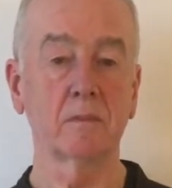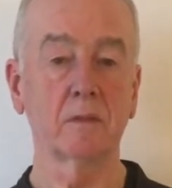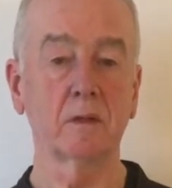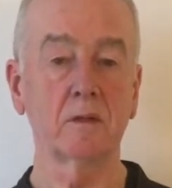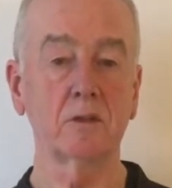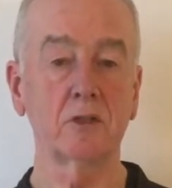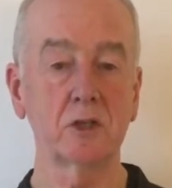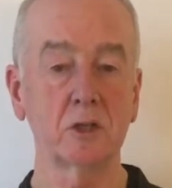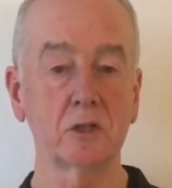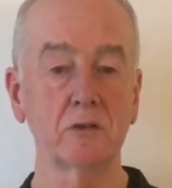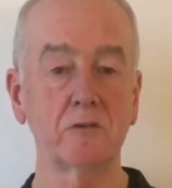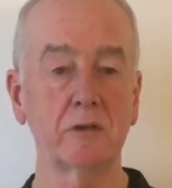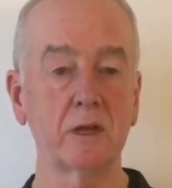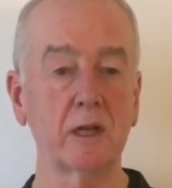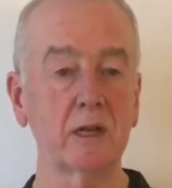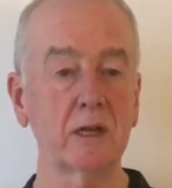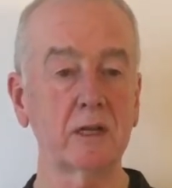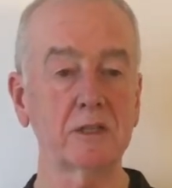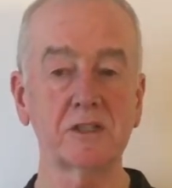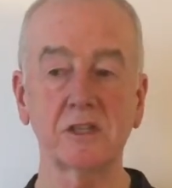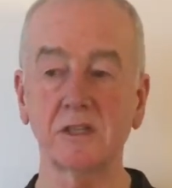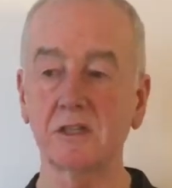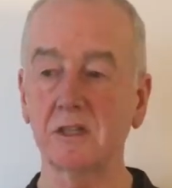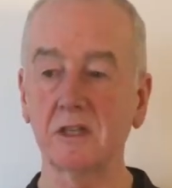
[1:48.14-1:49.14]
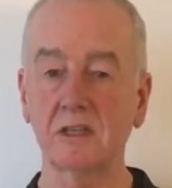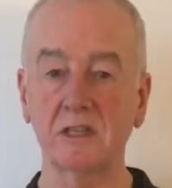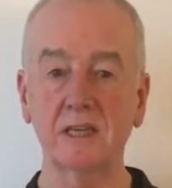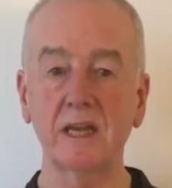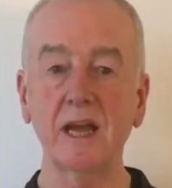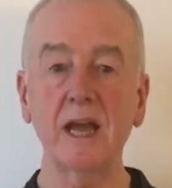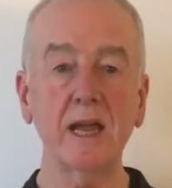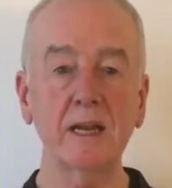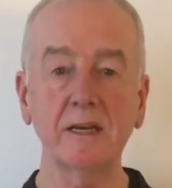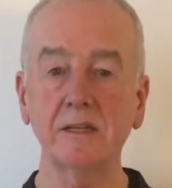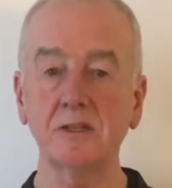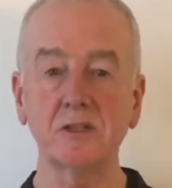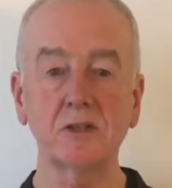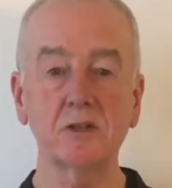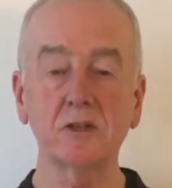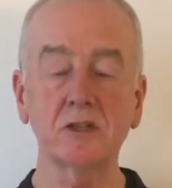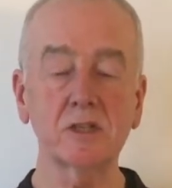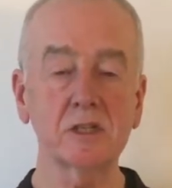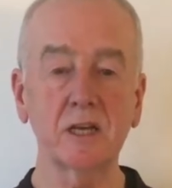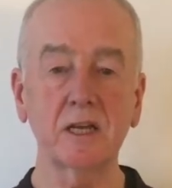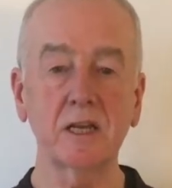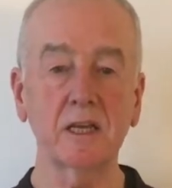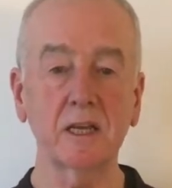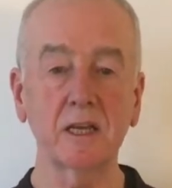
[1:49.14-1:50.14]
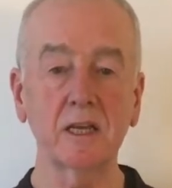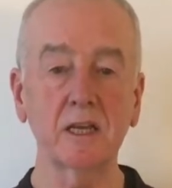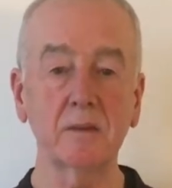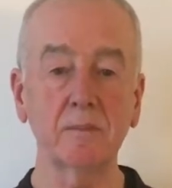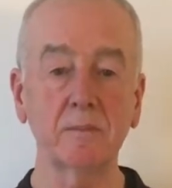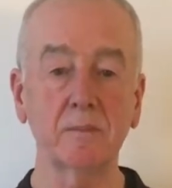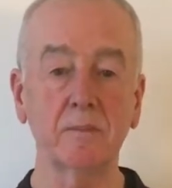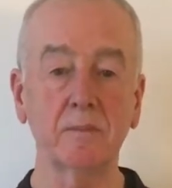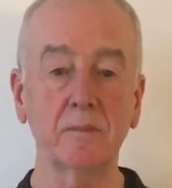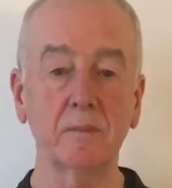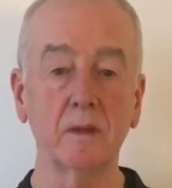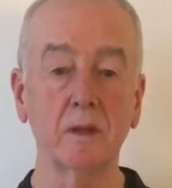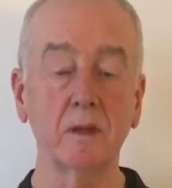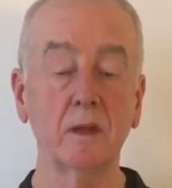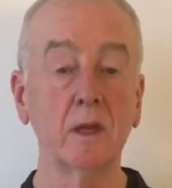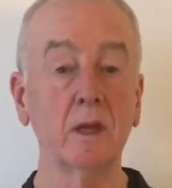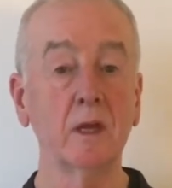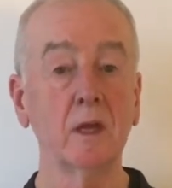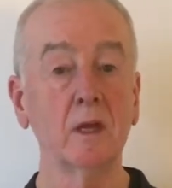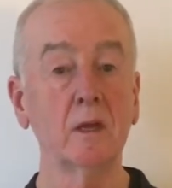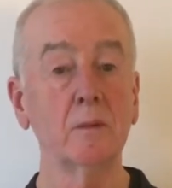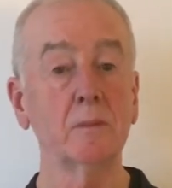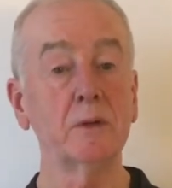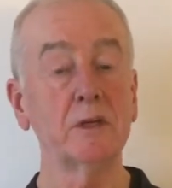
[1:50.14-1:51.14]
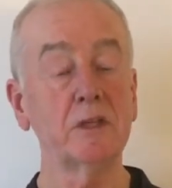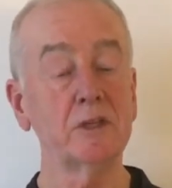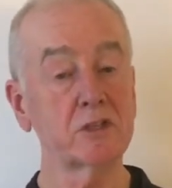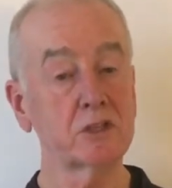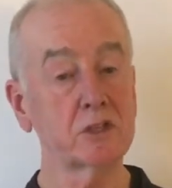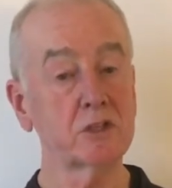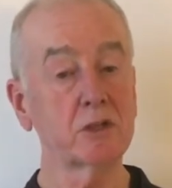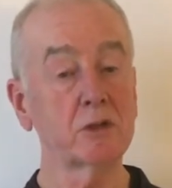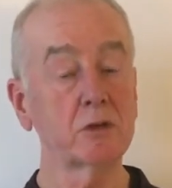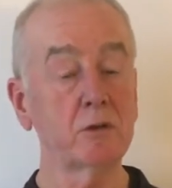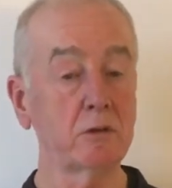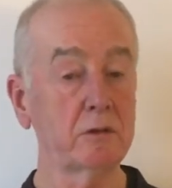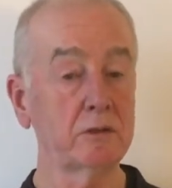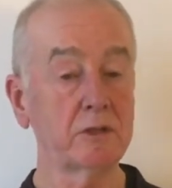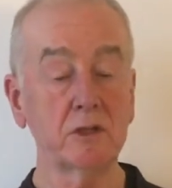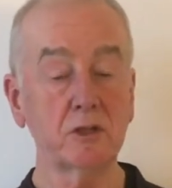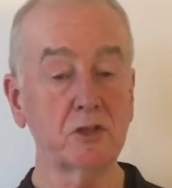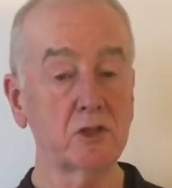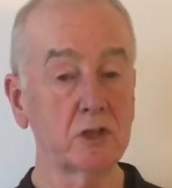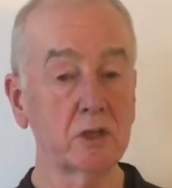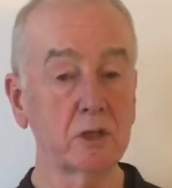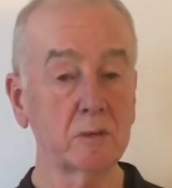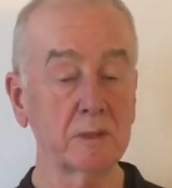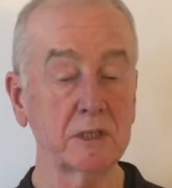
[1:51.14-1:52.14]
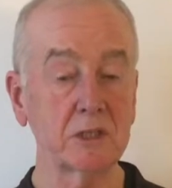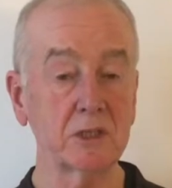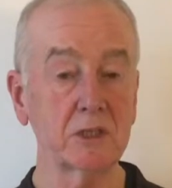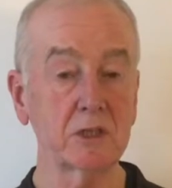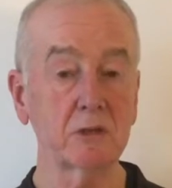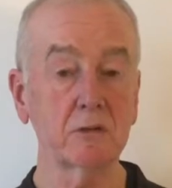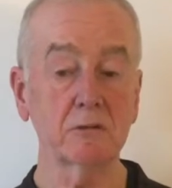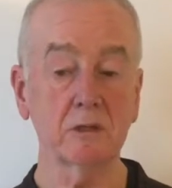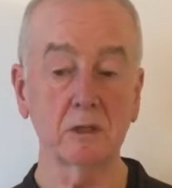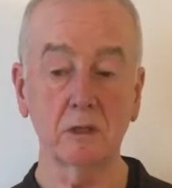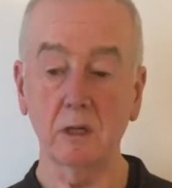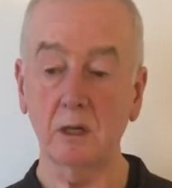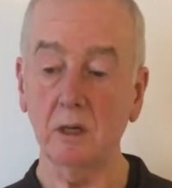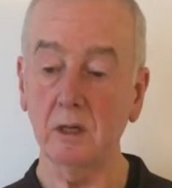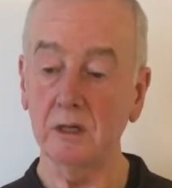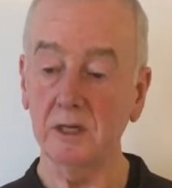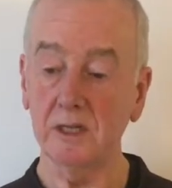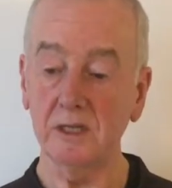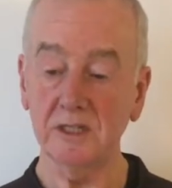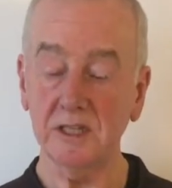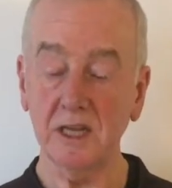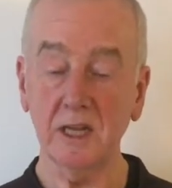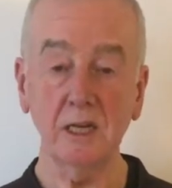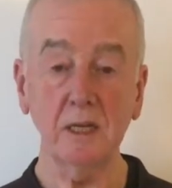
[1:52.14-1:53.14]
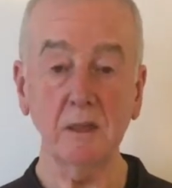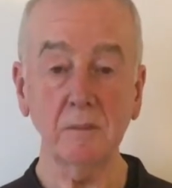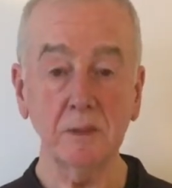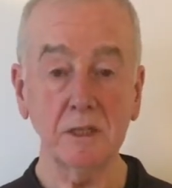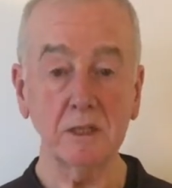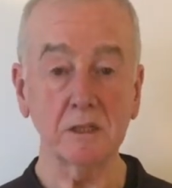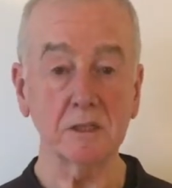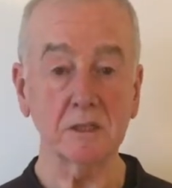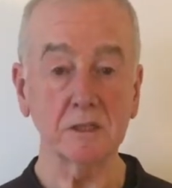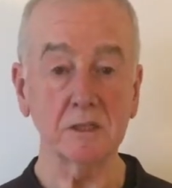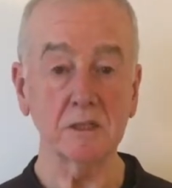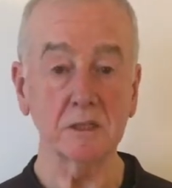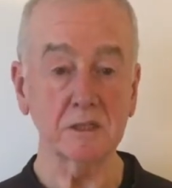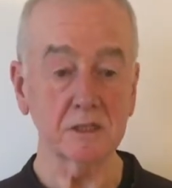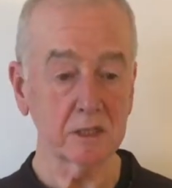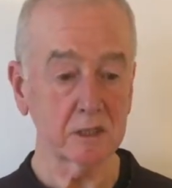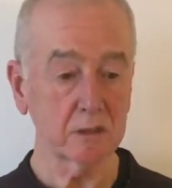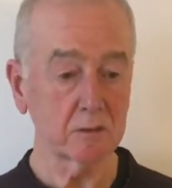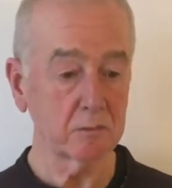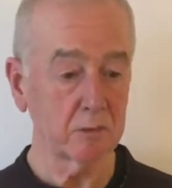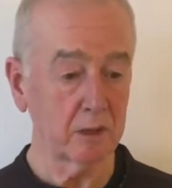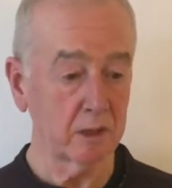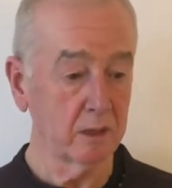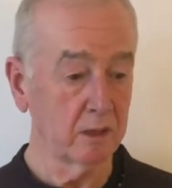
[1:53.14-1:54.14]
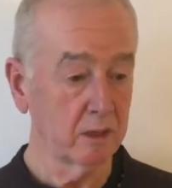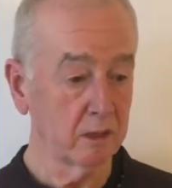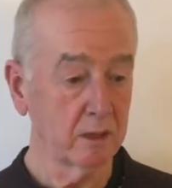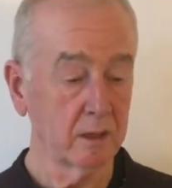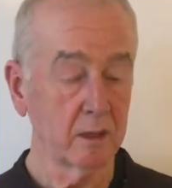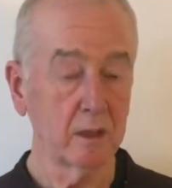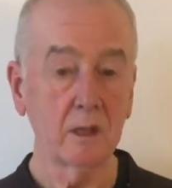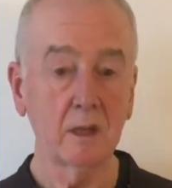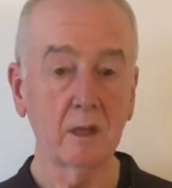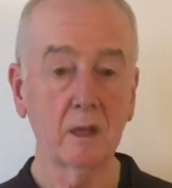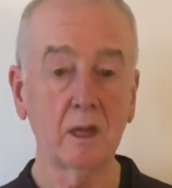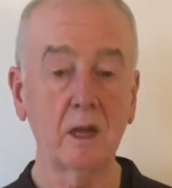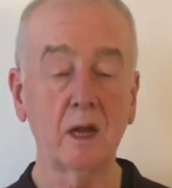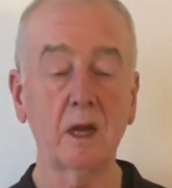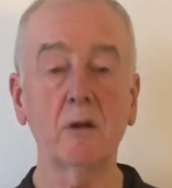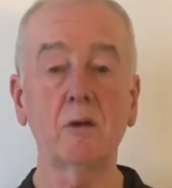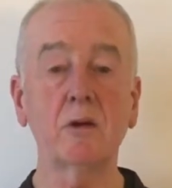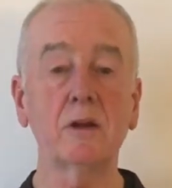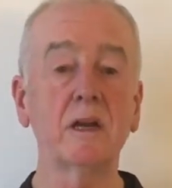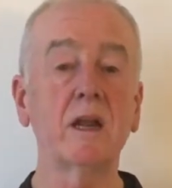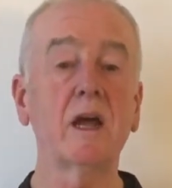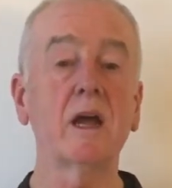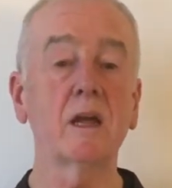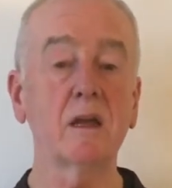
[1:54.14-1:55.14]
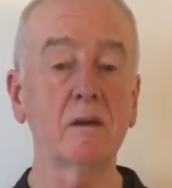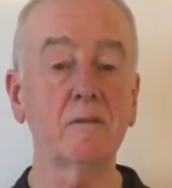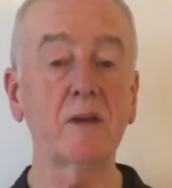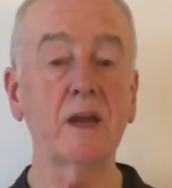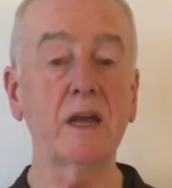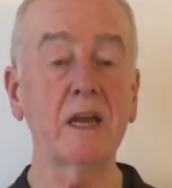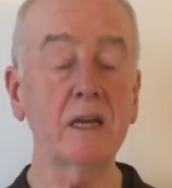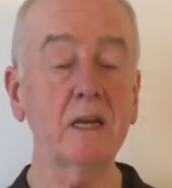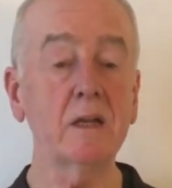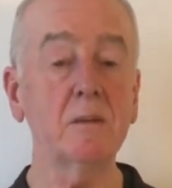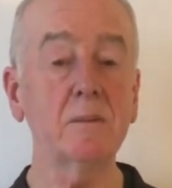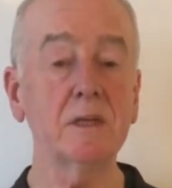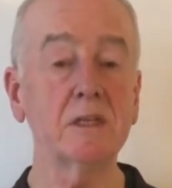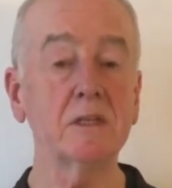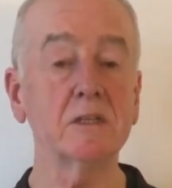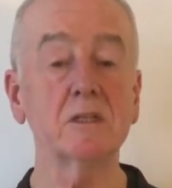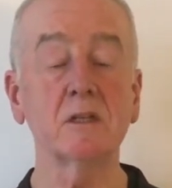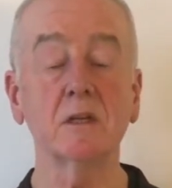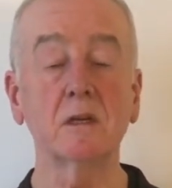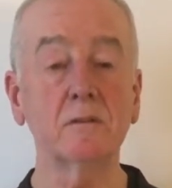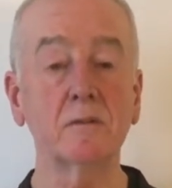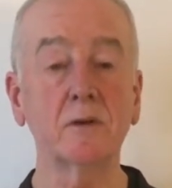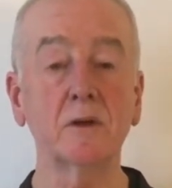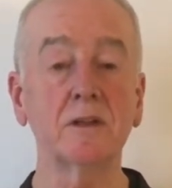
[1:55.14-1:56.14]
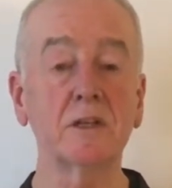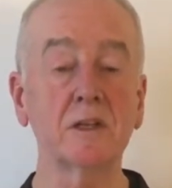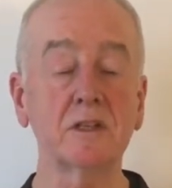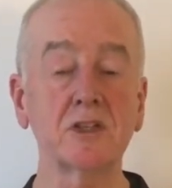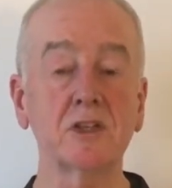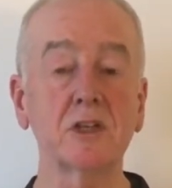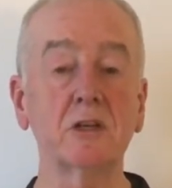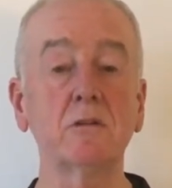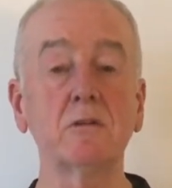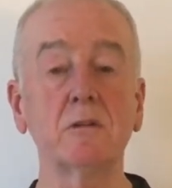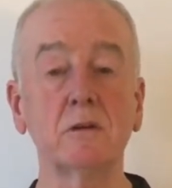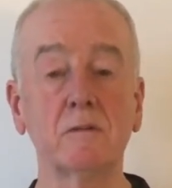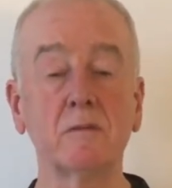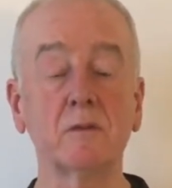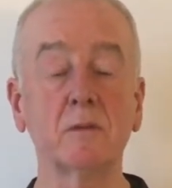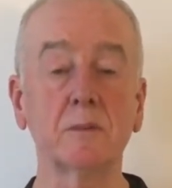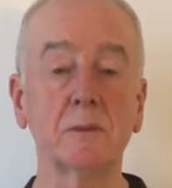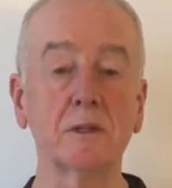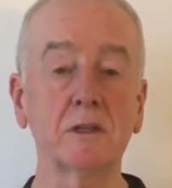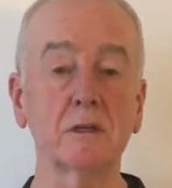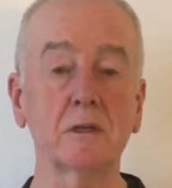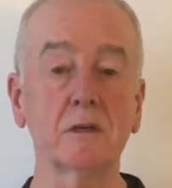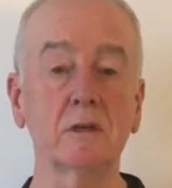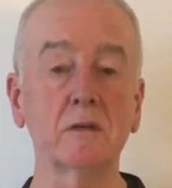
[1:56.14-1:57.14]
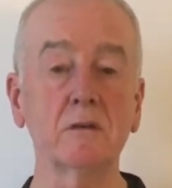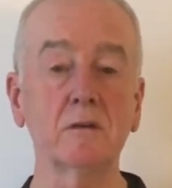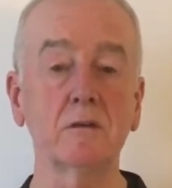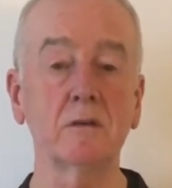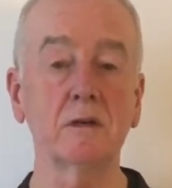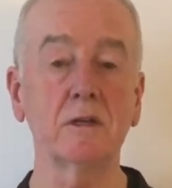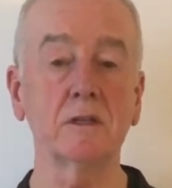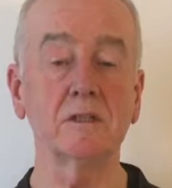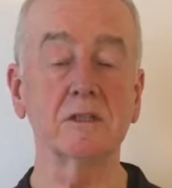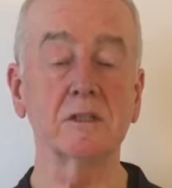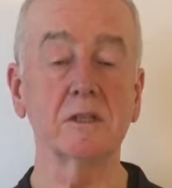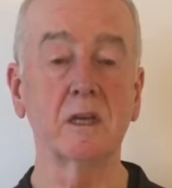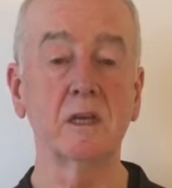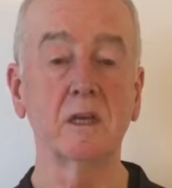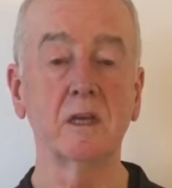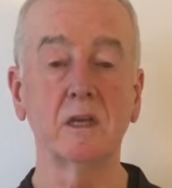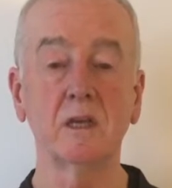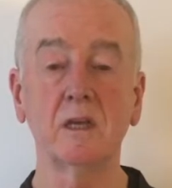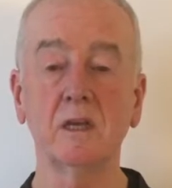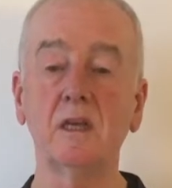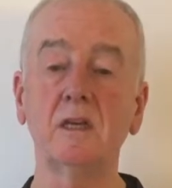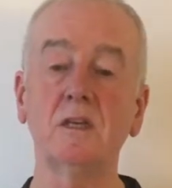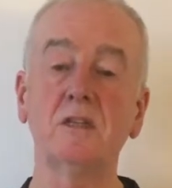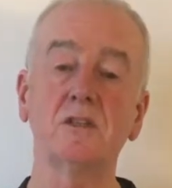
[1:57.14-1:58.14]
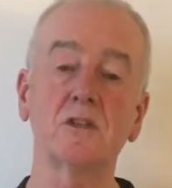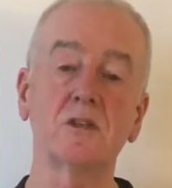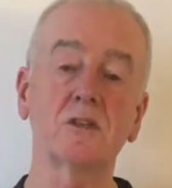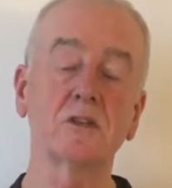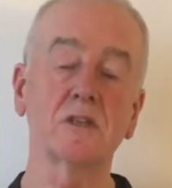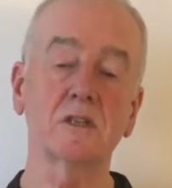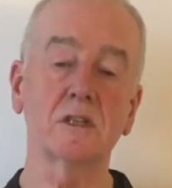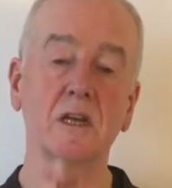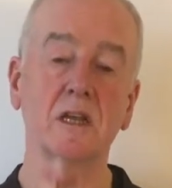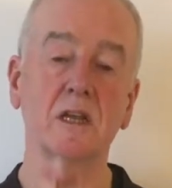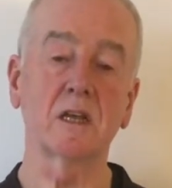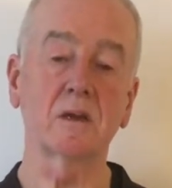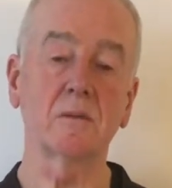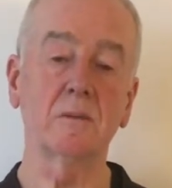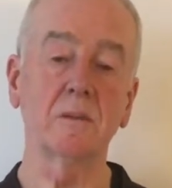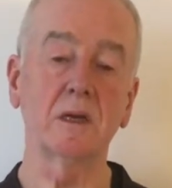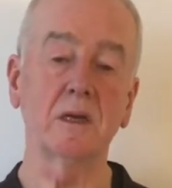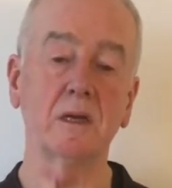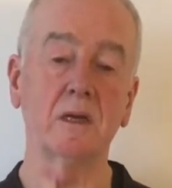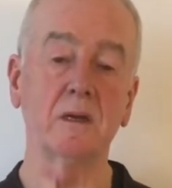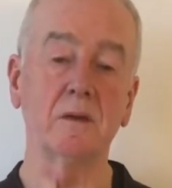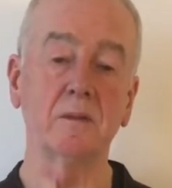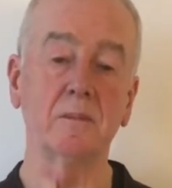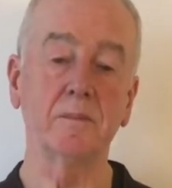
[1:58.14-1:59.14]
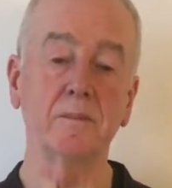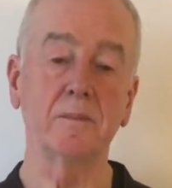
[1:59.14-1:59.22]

And John realizes that Jan is just like him. But he's told that German children are his enemies. And he's thinking, well, how can I have enemies of other children from other countries? He's just like me.